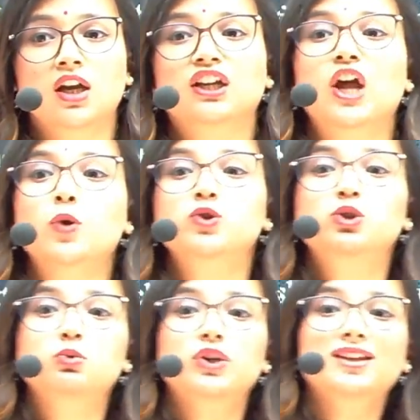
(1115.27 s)
Now,
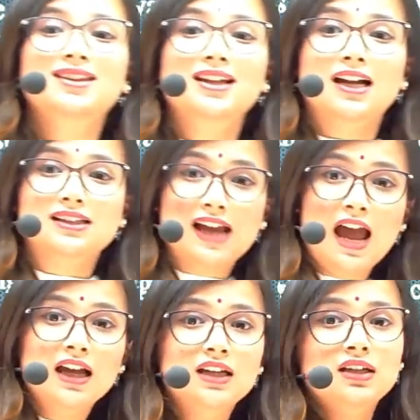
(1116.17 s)
during the
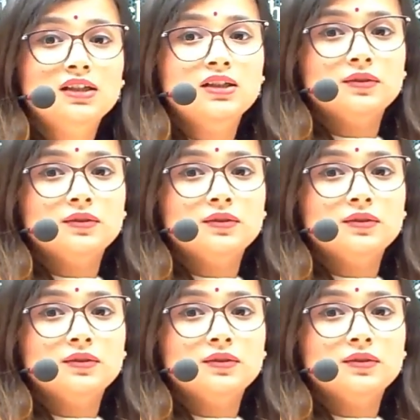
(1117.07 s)
attack,